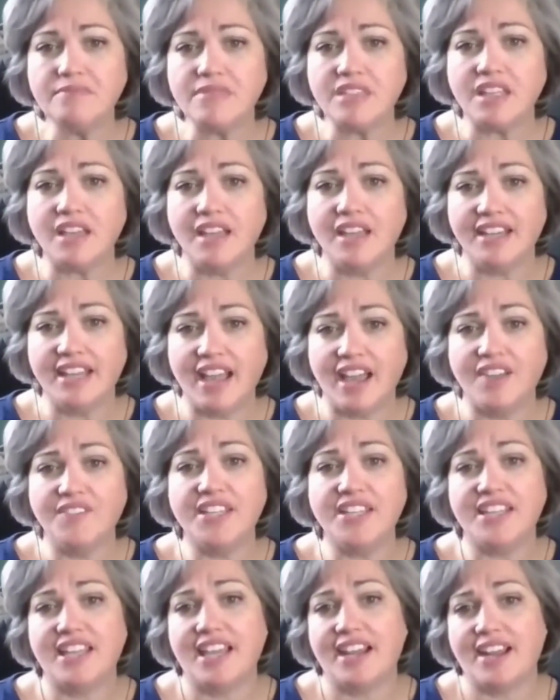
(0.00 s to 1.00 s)
And
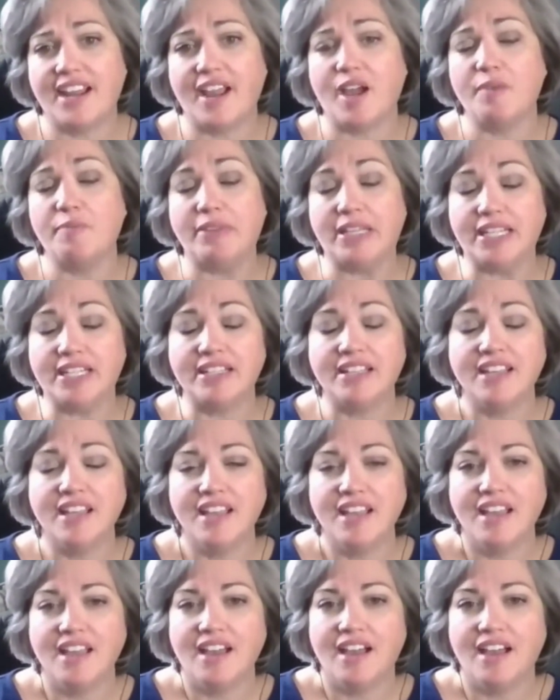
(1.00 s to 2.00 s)
having that happen
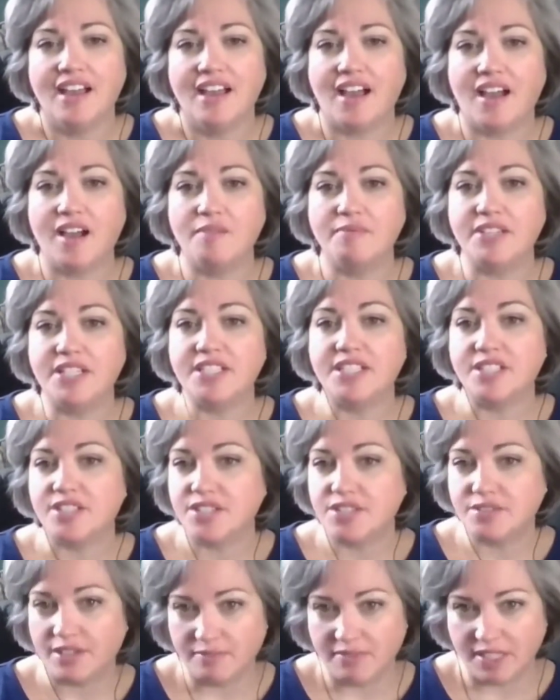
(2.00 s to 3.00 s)
is
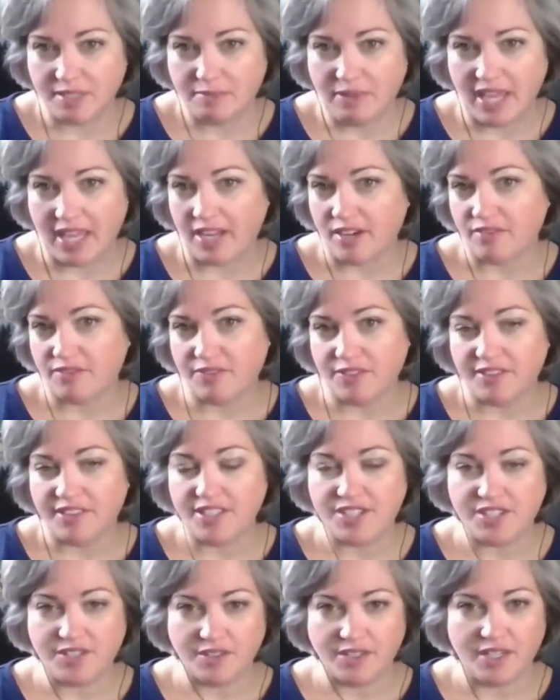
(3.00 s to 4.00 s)
extremely
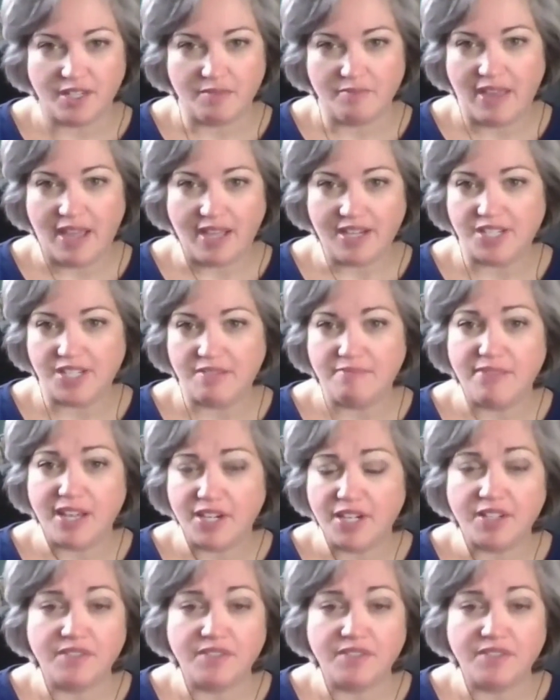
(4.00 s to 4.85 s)
painful, as you can imagine.